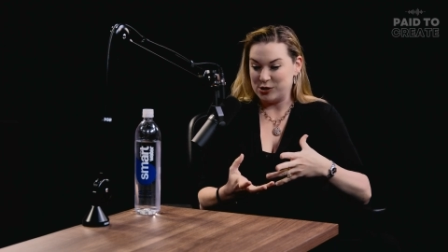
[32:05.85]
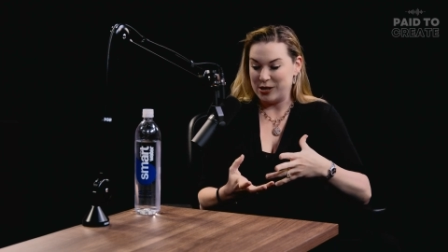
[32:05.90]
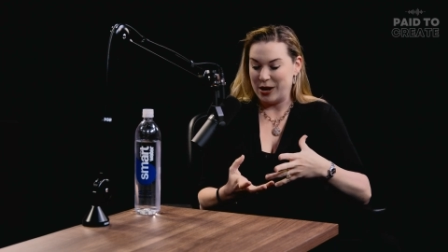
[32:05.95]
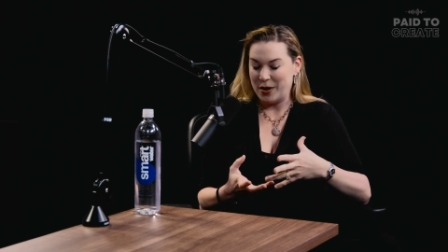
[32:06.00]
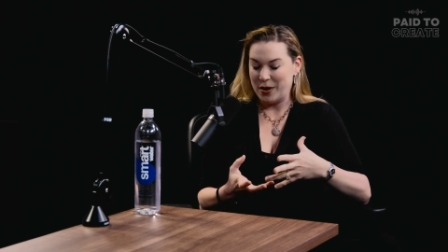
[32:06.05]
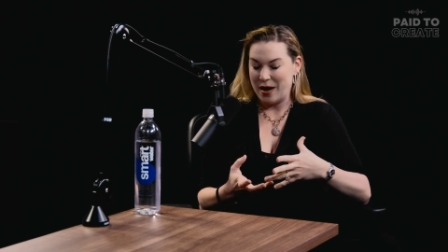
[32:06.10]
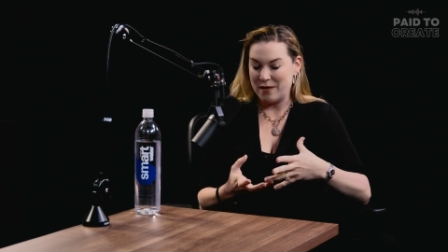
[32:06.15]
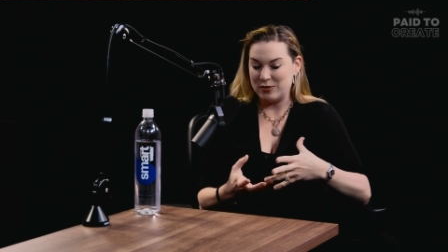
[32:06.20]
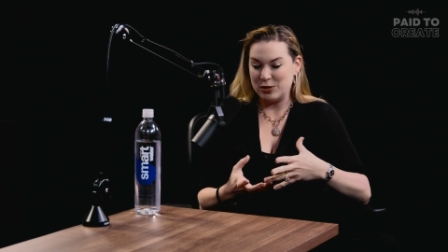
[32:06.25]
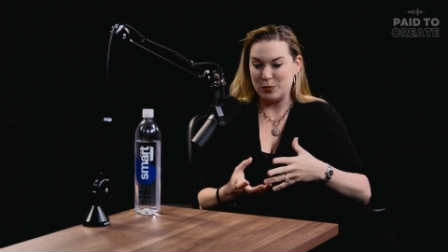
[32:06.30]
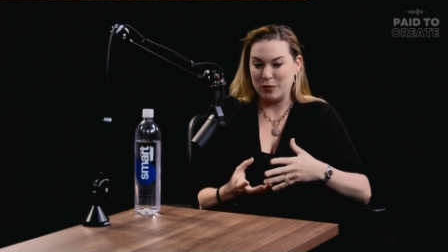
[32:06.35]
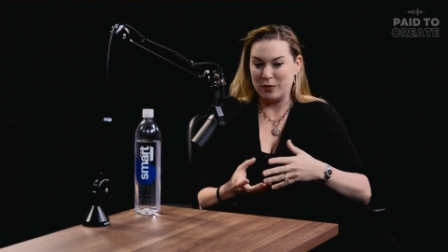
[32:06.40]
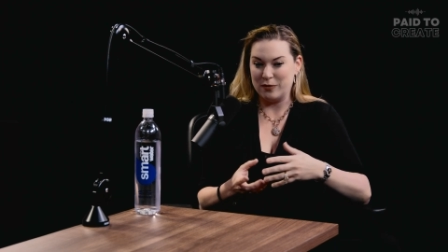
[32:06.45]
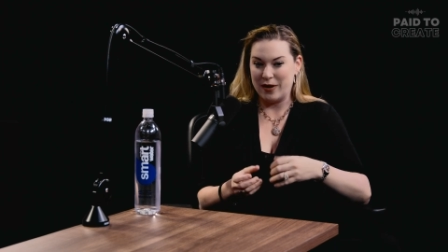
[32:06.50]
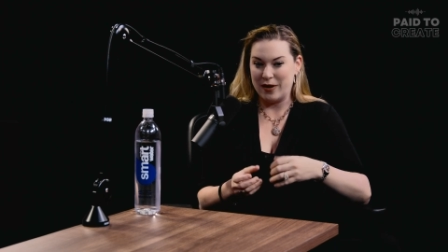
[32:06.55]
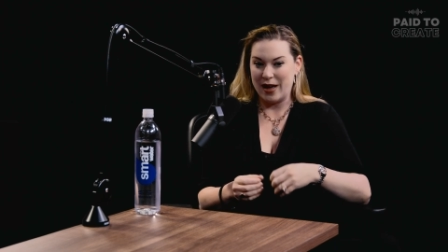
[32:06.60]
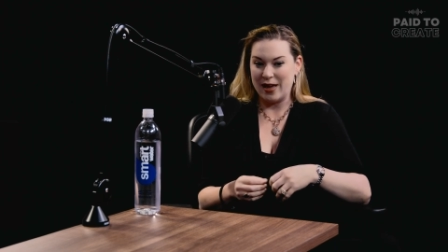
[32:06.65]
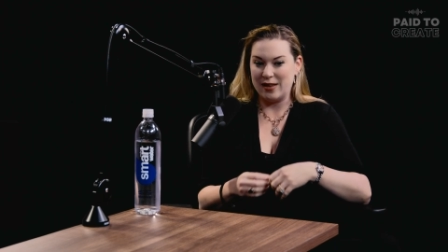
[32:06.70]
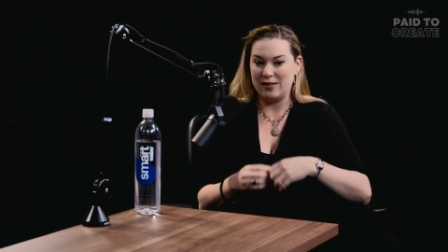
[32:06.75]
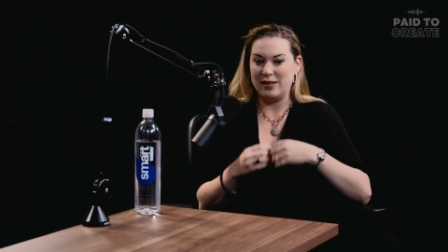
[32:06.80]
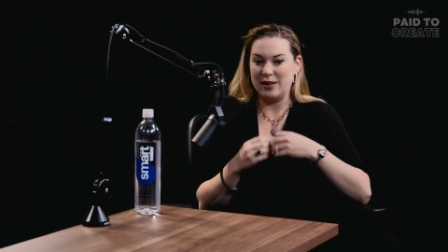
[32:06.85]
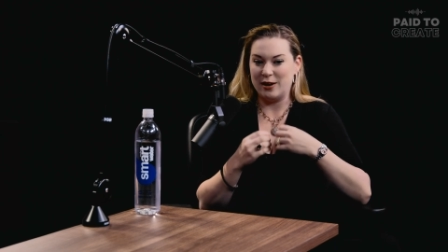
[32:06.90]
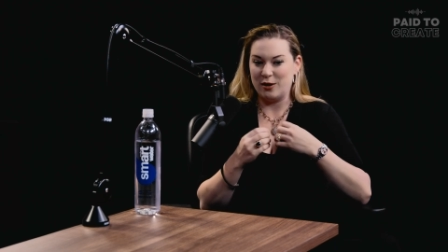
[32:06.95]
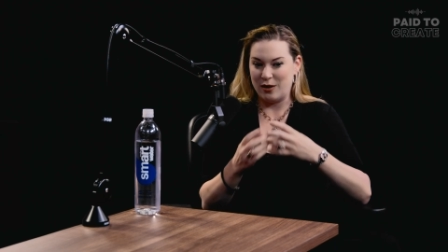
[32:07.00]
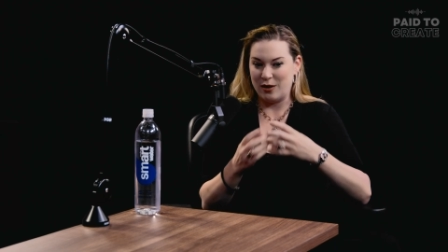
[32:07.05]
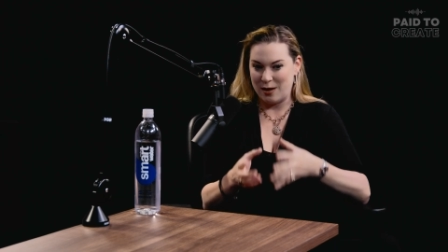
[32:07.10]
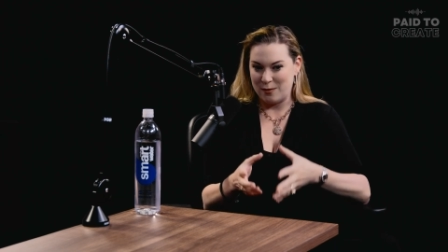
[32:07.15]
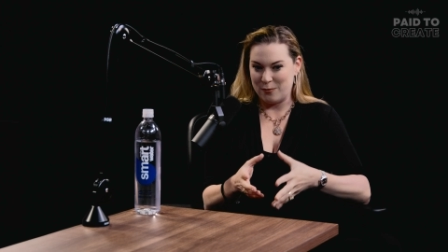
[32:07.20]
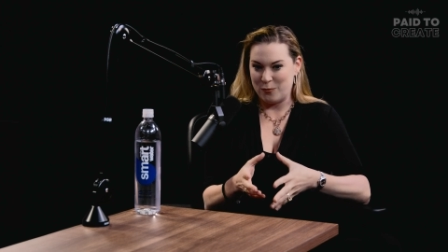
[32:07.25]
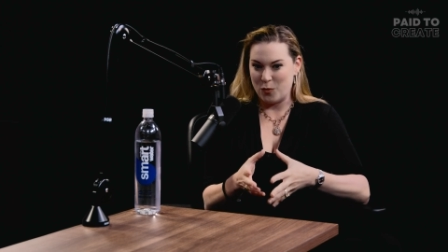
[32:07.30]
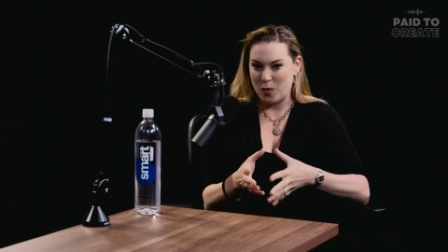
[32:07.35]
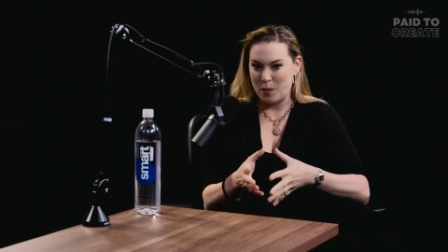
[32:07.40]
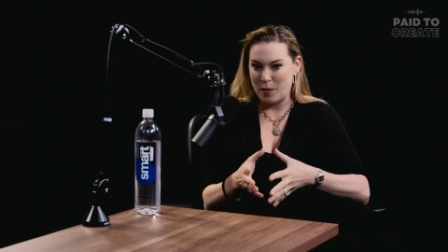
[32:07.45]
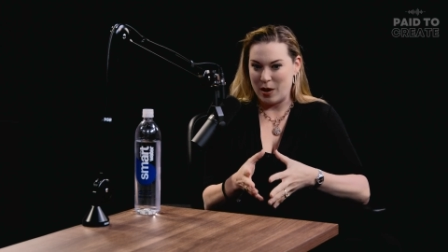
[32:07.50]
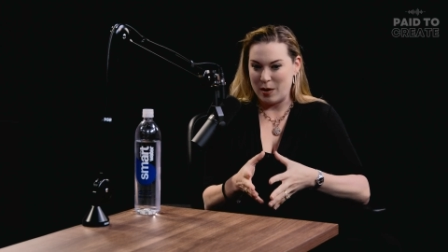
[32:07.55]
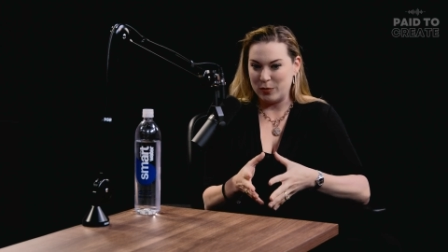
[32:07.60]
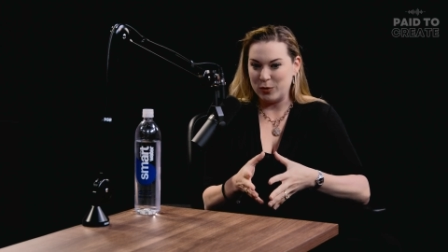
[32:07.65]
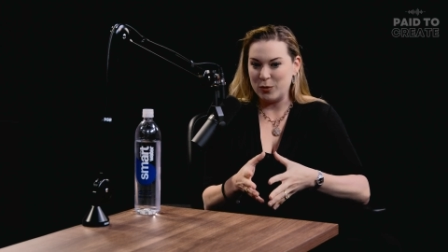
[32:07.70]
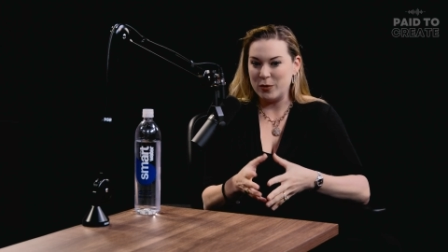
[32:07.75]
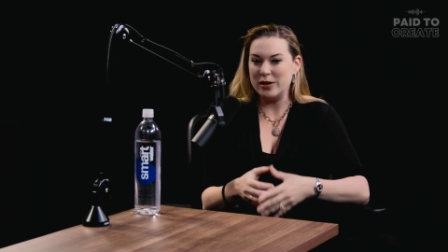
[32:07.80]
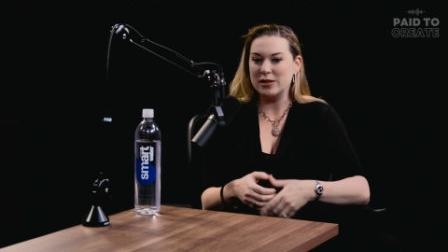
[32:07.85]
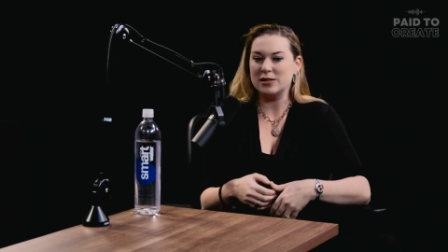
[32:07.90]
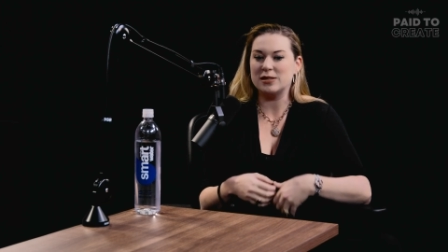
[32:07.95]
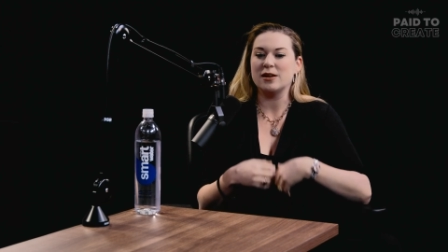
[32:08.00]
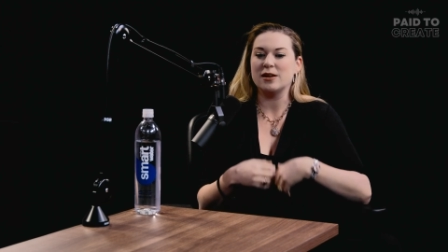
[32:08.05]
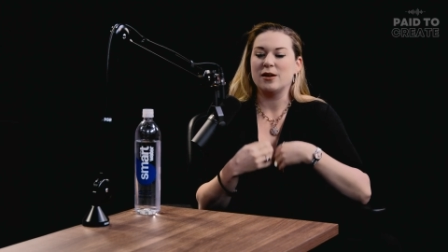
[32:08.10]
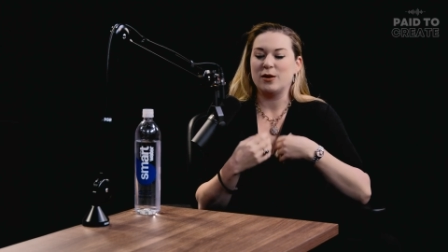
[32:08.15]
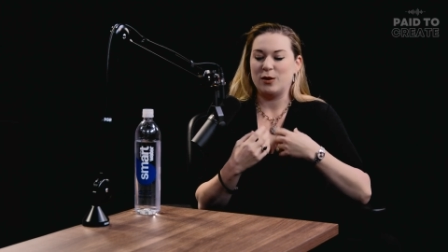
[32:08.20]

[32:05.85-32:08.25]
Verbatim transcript: Now I have to provide the internet for my employees.